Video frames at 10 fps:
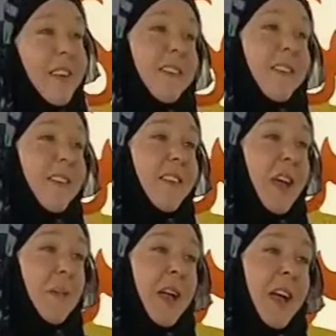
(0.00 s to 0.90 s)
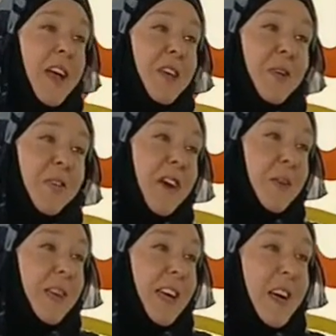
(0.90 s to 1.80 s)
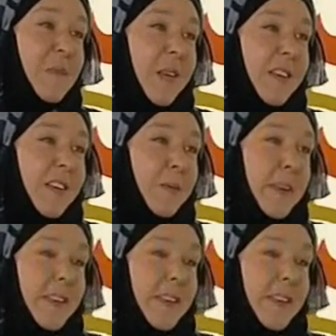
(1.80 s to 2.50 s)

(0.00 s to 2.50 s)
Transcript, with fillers: and sister Saima your final take home message well please. I